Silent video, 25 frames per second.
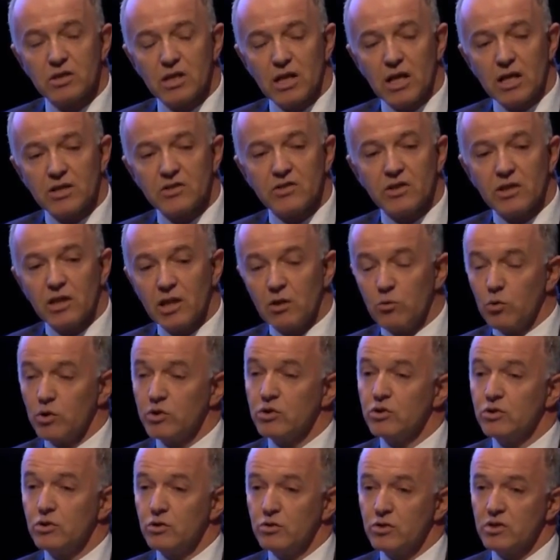the last thing they
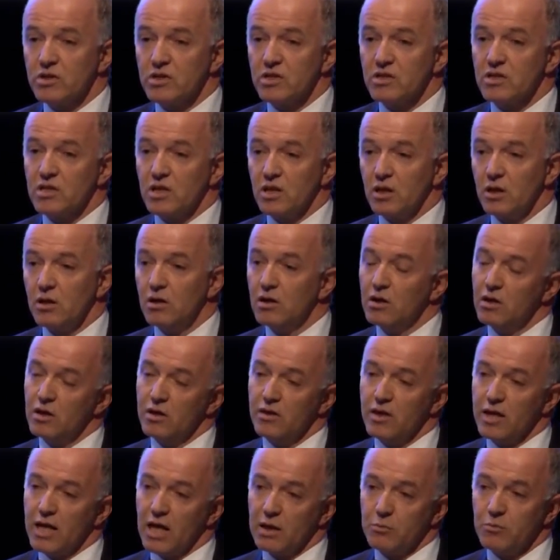want to do is to see
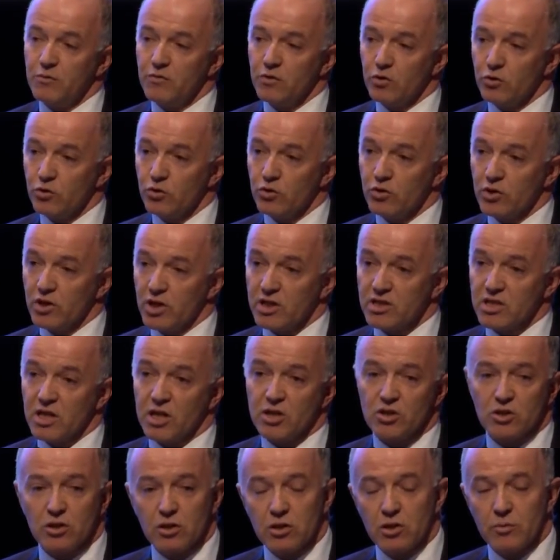the name of your
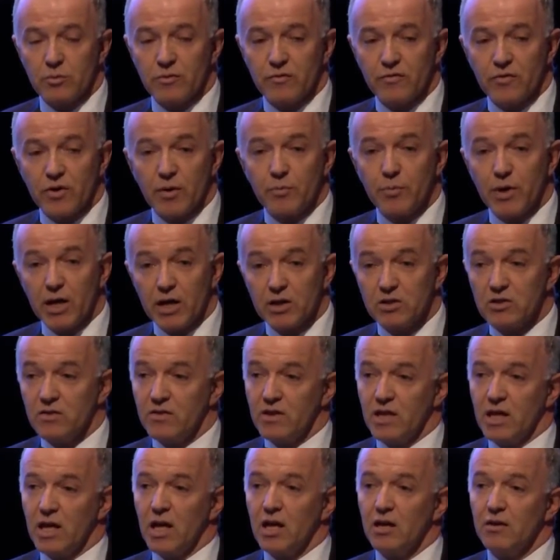organisation on the front page of
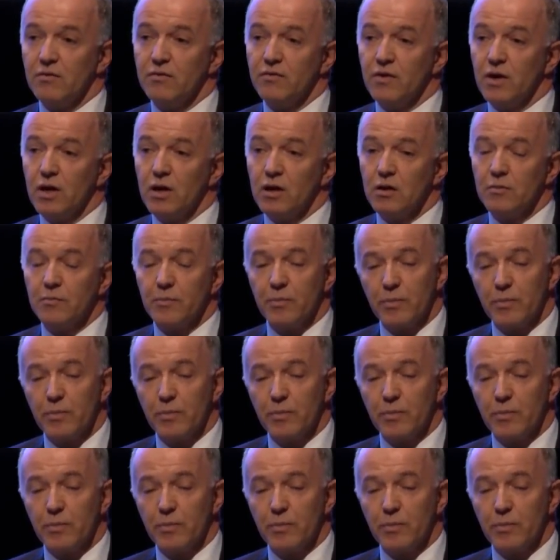the AFR.